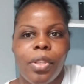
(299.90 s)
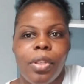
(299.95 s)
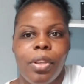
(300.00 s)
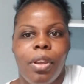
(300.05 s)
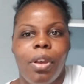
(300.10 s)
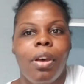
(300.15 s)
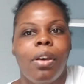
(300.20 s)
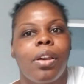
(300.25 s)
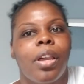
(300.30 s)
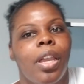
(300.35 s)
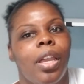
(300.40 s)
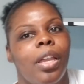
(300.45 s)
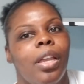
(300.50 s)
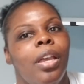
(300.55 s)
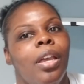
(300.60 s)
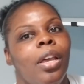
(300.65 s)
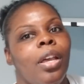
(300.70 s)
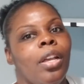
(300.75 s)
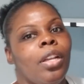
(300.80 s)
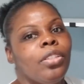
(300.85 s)
Okay,
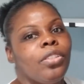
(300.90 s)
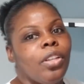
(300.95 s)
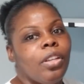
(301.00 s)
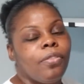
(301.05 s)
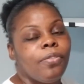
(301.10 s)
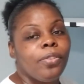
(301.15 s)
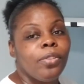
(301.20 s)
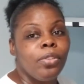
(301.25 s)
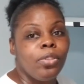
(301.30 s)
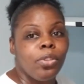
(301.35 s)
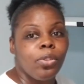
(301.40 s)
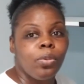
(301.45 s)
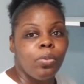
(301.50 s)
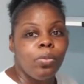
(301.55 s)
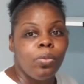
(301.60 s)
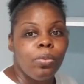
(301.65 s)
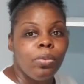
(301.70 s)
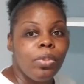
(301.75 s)
so if you do